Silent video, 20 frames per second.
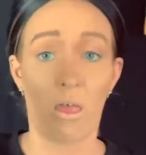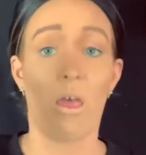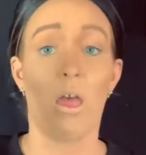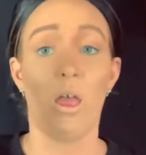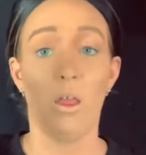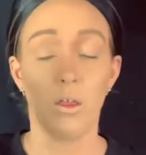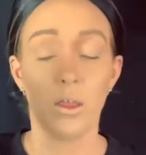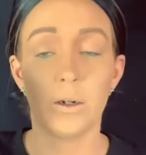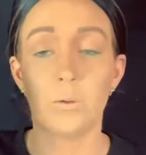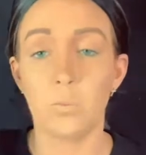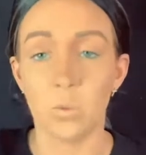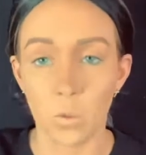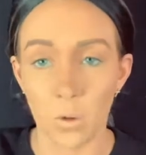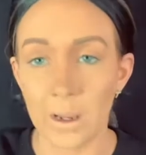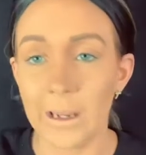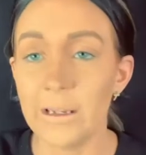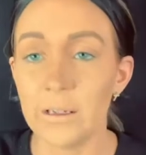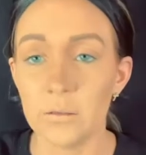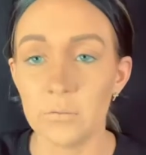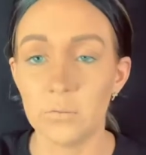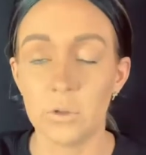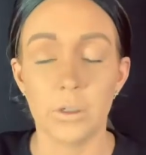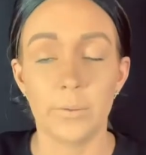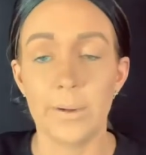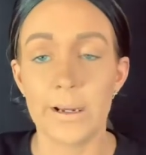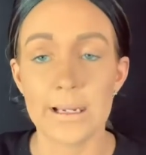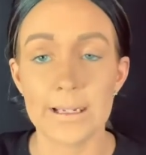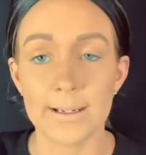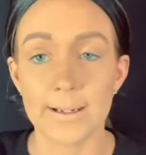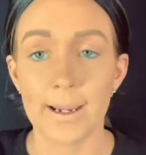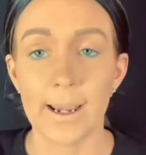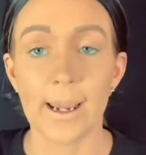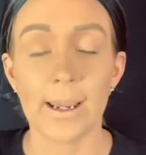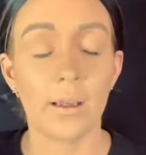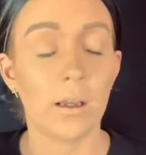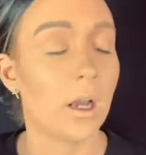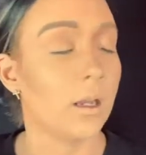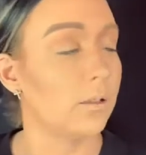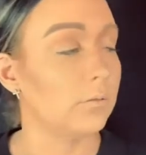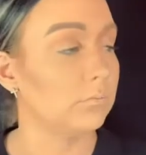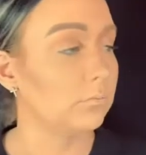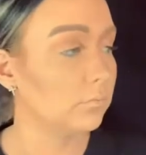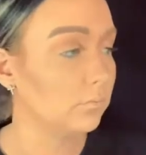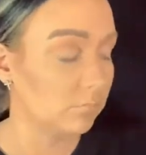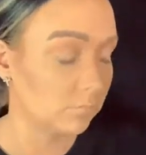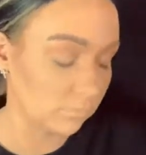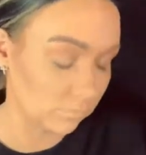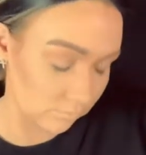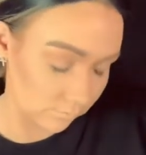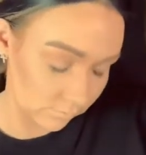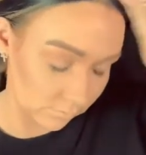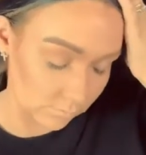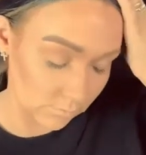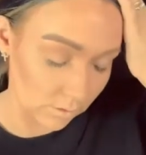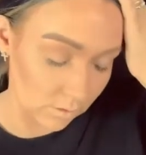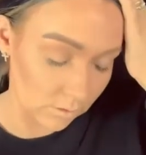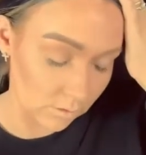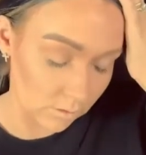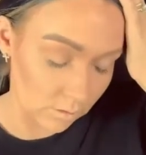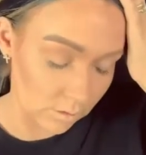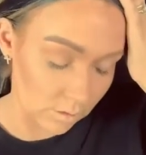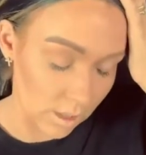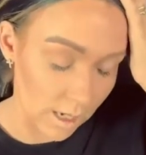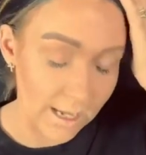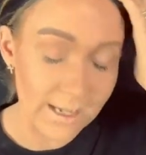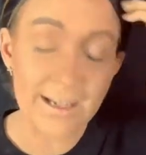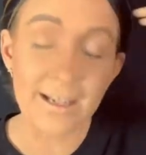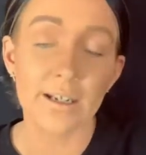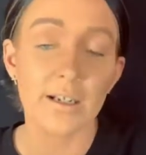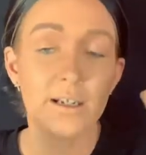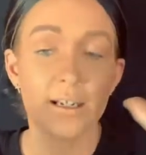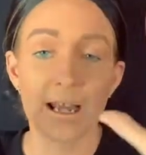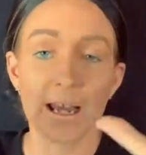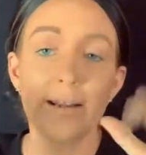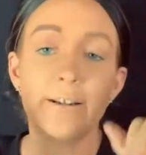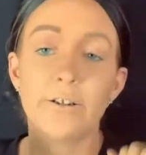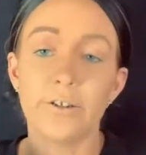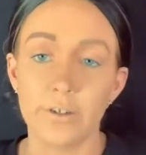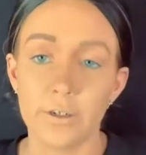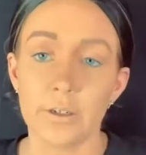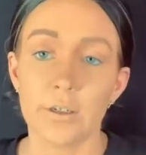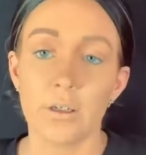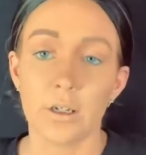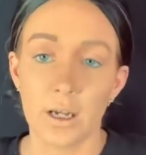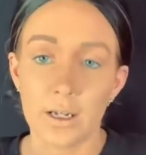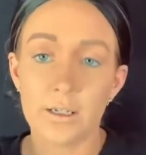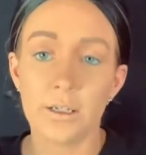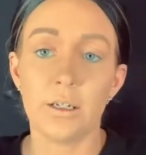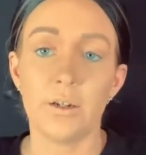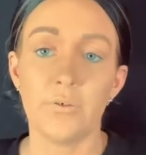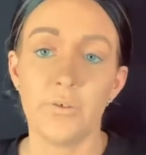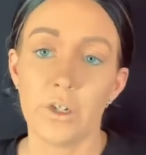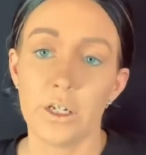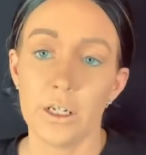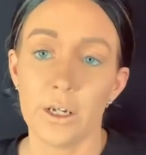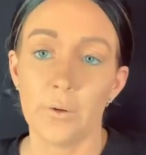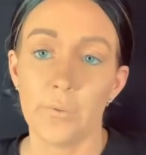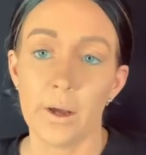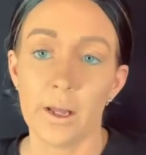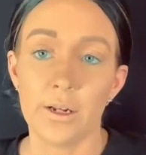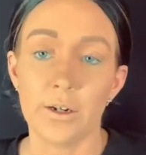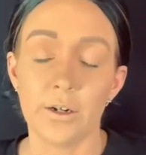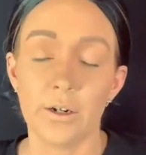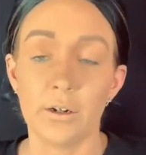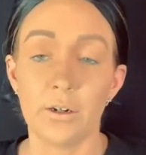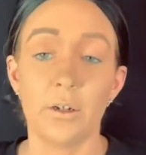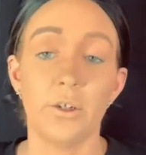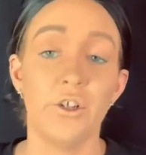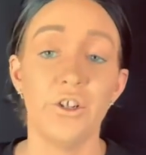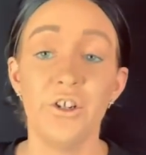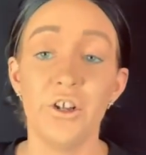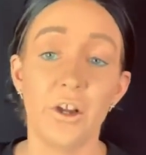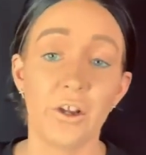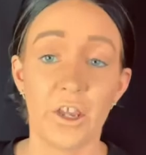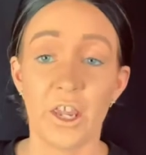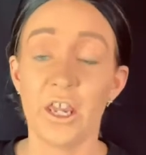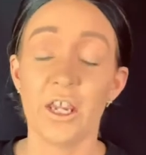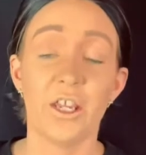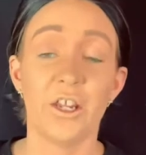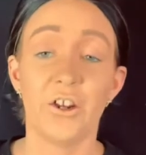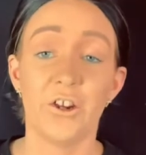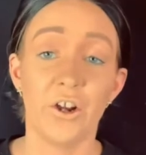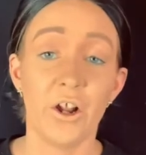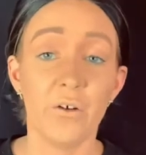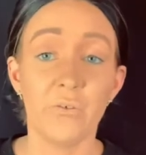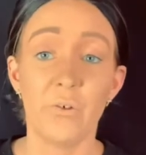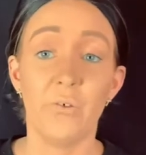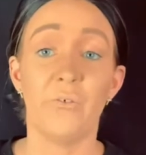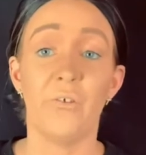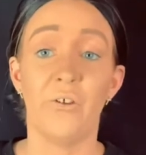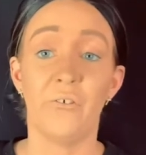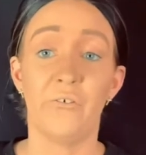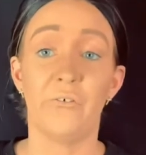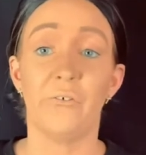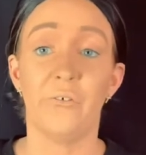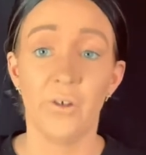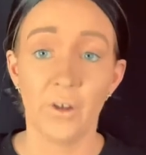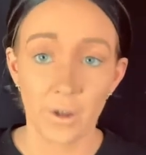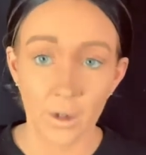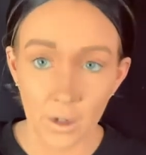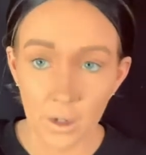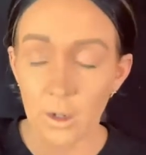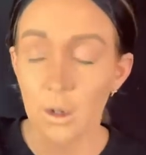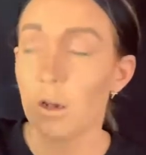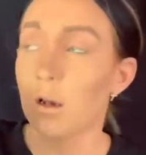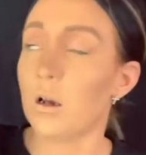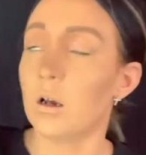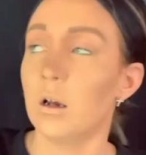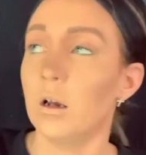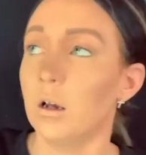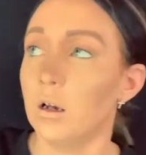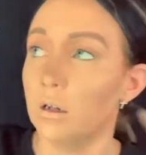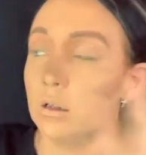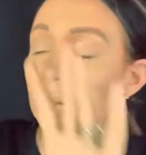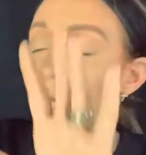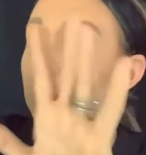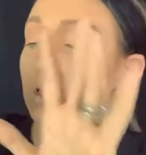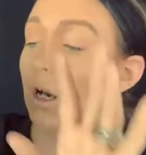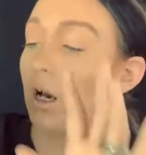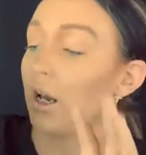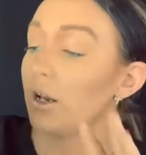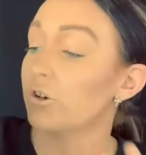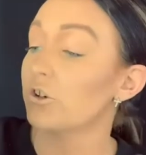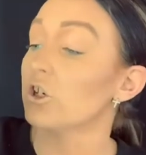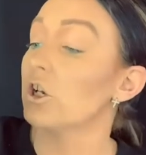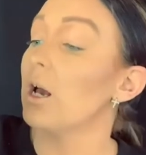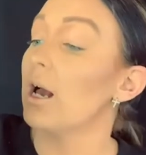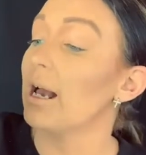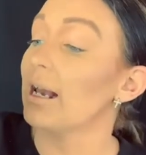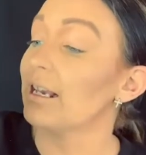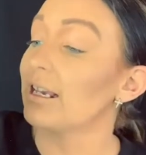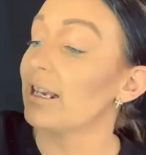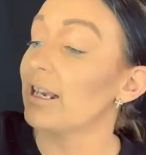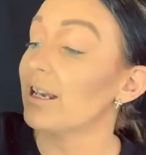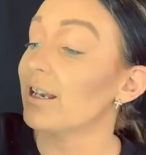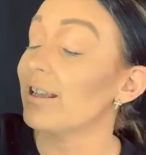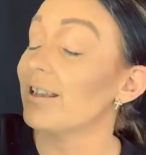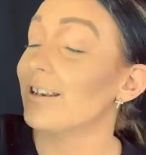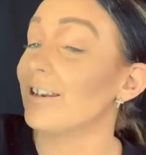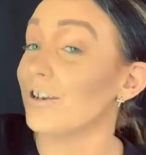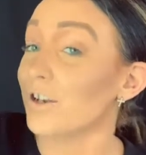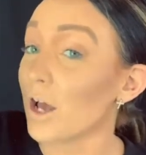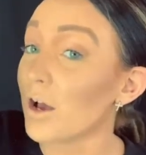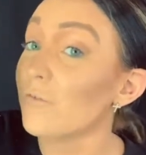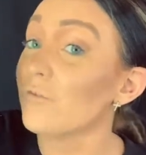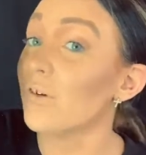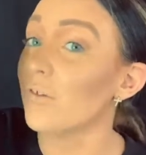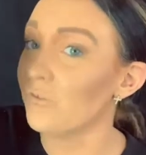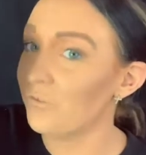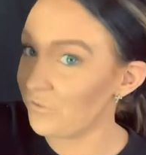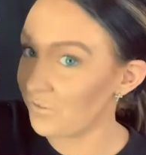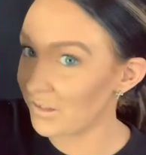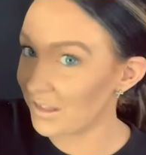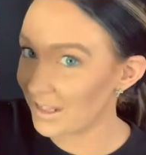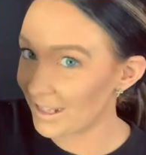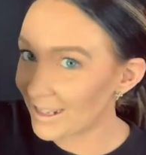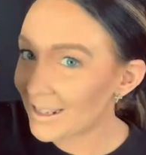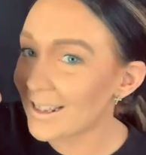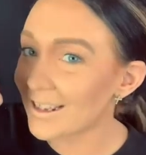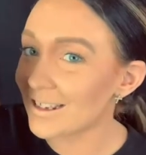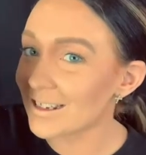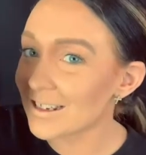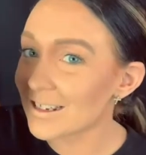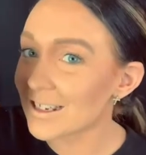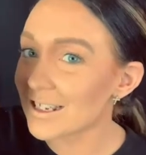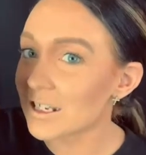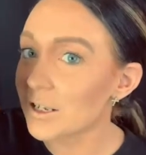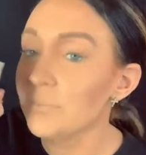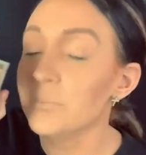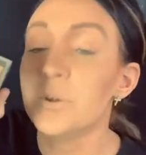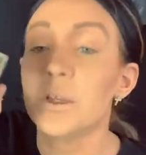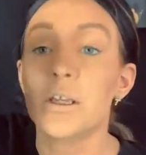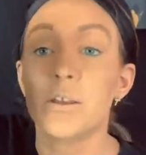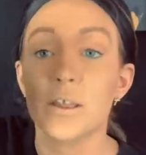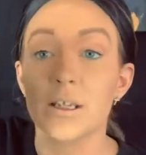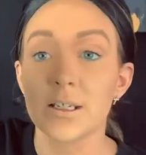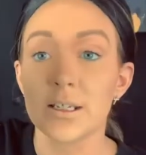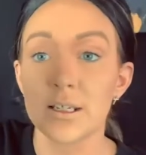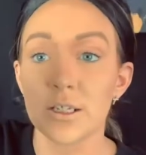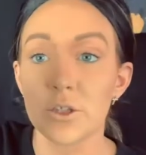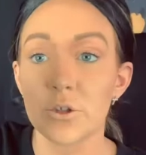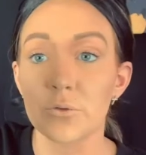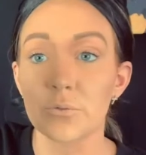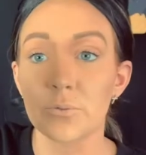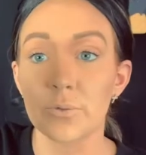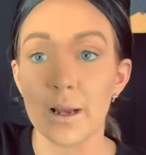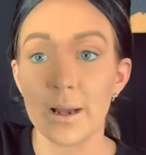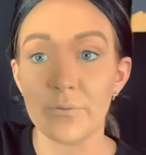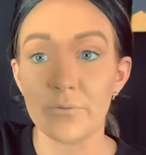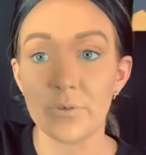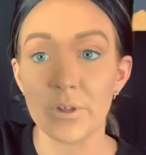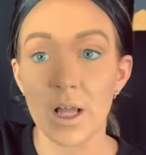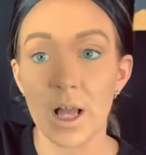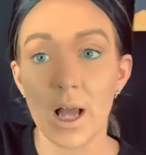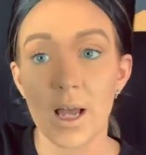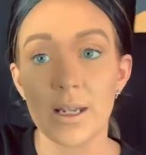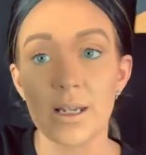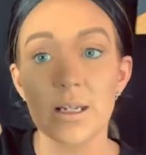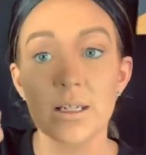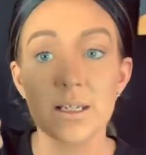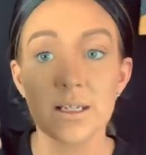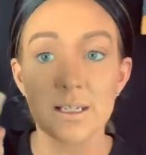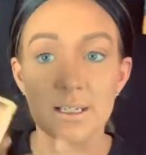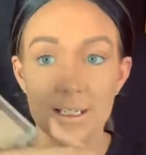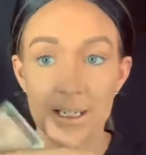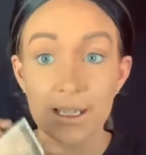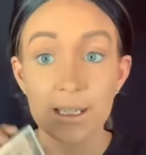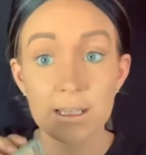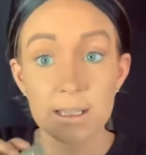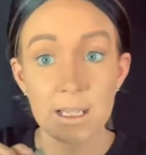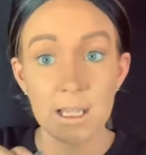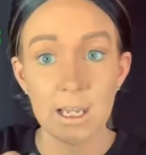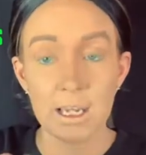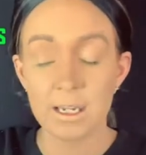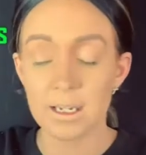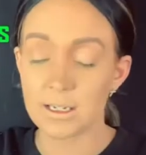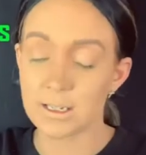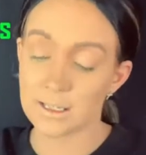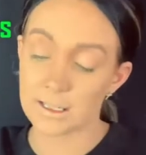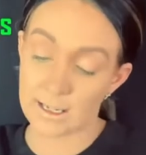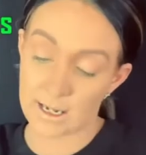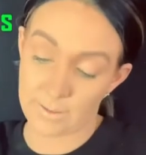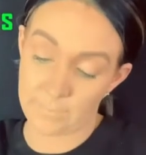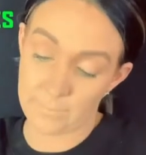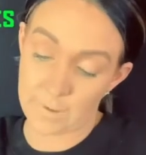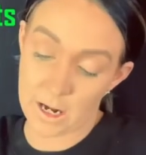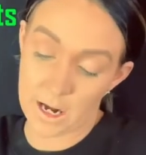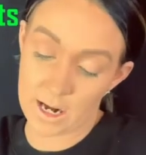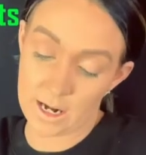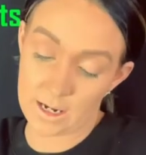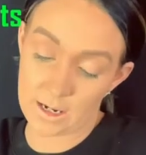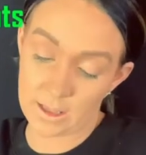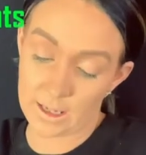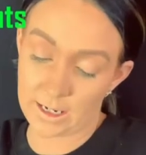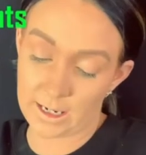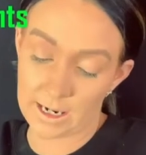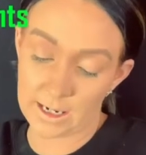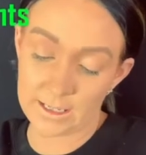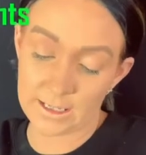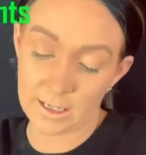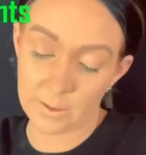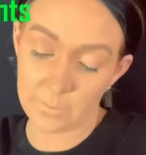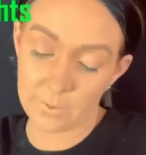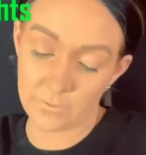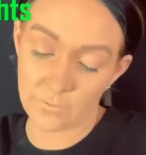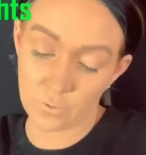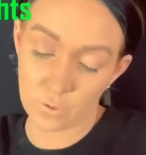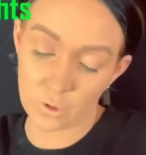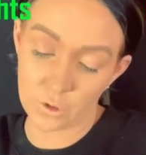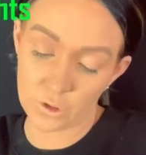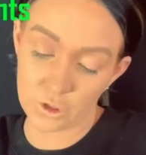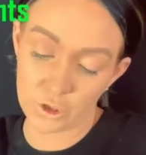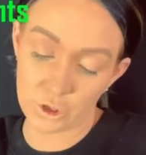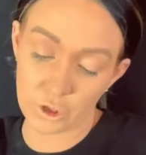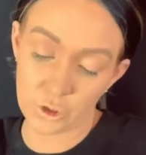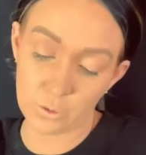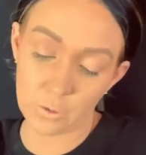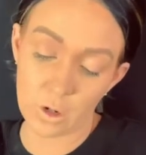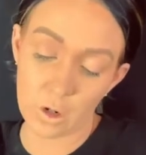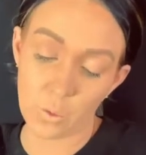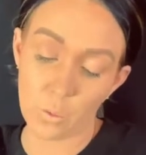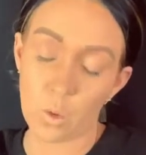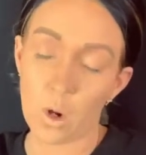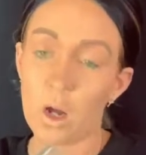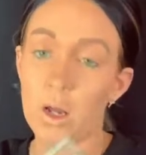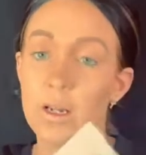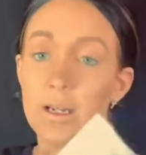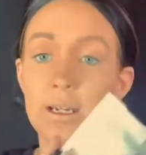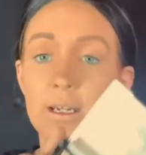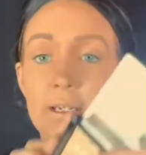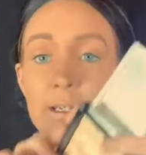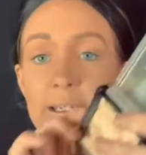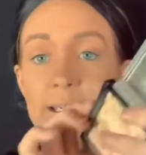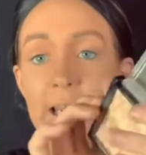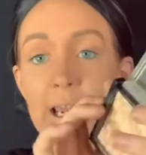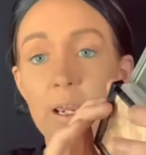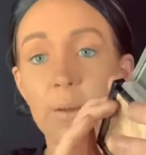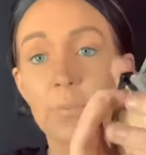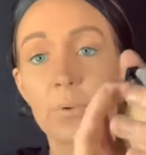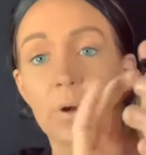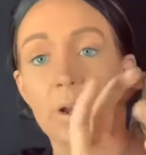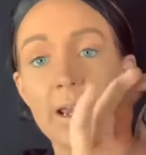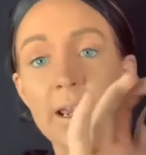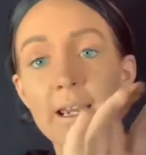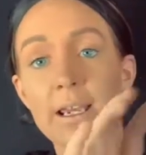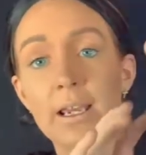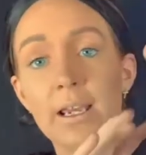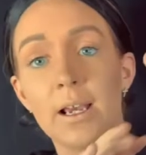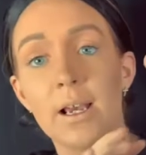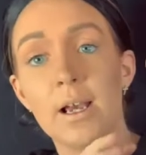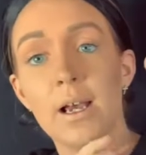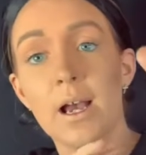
Like what? What am I saying? I need an editor. I need a video editor. Can't get enough of it. Oh gosh, I can't get enough of this. This is the Revlon Skin Lights, and mine, like I said before, is 201 Daybreak.